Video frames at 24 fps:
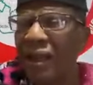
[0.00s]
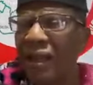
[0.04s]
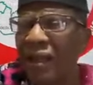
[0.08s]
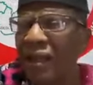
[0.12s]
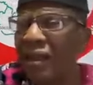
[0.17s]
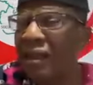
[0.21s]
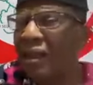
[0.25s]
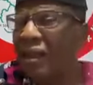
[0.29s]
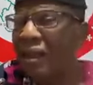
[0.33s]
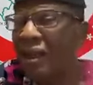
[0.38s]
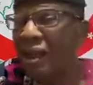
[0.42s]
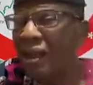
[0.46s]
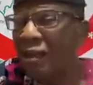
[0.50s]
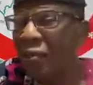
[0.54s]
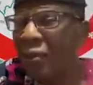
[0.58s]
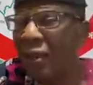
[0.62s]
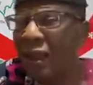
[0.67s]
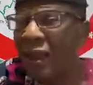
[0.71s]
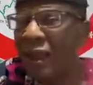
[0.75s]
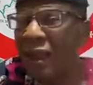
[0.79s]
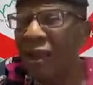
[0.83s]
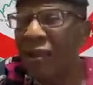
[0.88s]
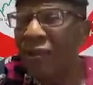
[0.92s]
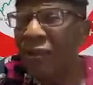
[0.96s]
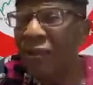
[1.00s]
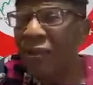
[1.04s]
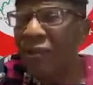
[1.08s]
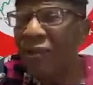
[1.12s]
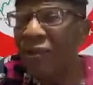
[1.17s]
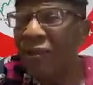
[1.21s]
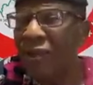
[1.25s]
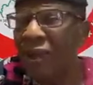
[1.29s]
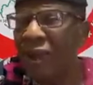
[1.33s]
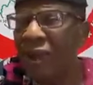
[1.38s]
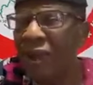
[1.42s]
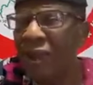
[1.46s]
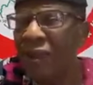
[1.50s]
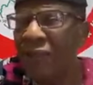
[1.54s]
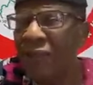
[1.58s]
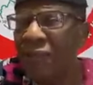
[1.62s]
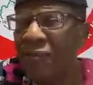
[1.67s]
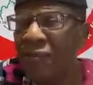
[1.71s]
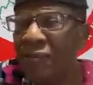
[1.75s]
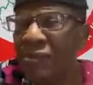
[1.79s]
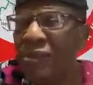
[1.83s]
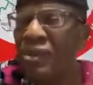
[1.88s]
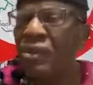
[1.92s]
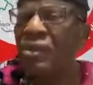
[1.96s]
in the aspire country,
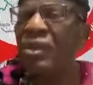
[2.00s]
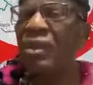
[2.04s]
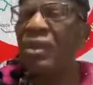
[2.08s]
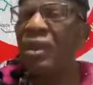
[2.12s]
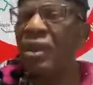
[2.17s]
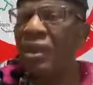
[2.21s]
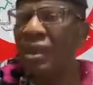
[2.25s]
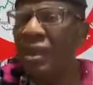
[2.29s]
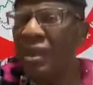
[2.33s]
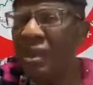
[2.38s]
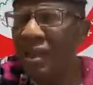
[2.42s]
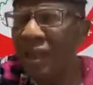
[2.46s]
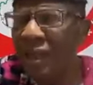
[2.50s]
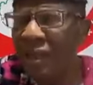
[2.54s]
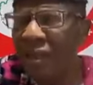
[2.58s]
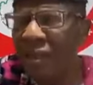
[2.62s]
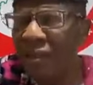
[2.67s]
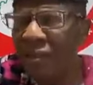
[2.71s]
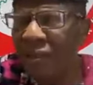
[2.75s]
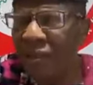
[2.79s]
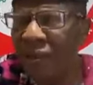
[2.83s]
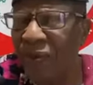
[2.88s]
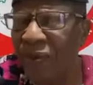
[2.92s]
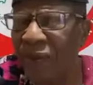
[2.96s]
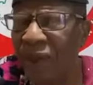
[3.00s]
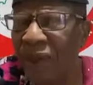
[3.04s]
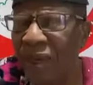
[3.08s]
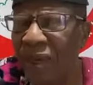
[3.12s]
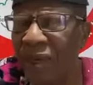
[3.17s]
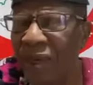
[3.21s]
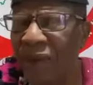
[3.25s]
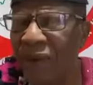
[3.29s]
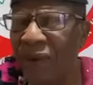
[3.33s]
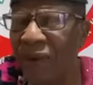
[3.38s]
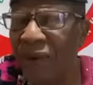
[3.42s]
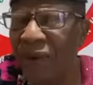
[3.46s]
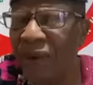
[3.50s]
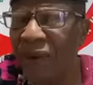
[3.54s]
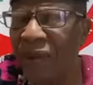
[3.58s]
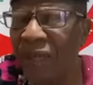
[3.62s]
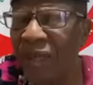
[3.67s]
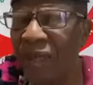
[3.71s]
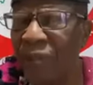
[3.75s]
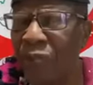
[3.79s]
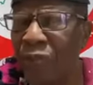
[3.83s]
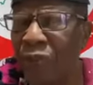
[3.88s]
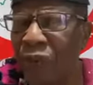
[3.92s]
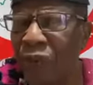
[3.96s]
in the territory where the oil
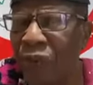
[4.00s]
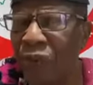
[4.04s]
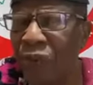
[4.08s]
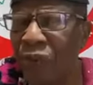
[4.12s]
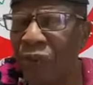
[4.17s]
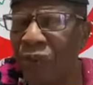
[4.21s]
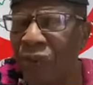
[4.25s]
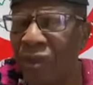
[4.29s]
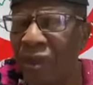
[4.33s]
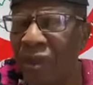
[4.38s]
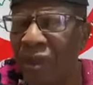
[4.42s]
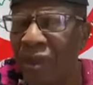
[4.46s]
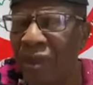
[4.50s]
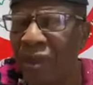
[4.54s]
is produced,